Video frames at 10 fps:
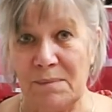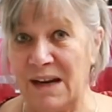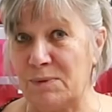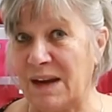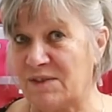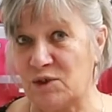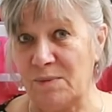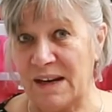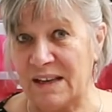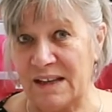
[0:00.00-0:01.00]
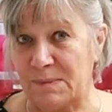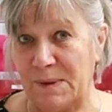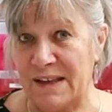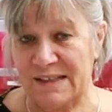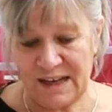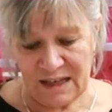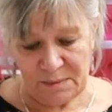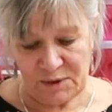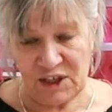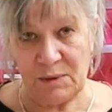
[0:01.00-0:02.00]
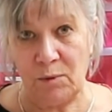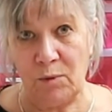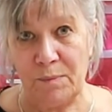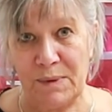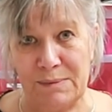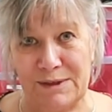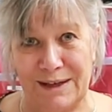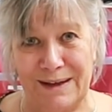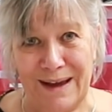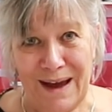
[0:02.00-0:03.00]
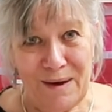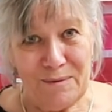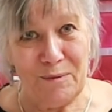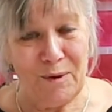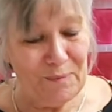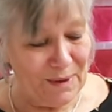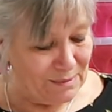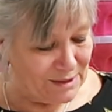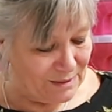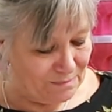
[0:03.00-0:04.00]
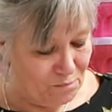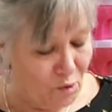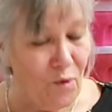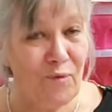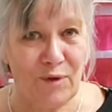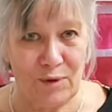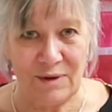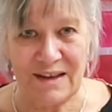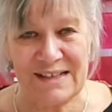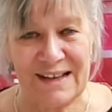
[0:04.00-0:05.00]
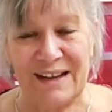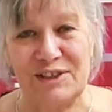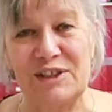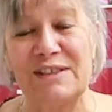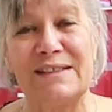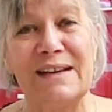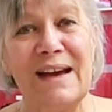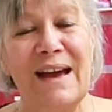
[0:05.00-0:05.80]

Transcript: mind, we'll have so many things by the side of the machine, we won't be able to move for all these gadgets.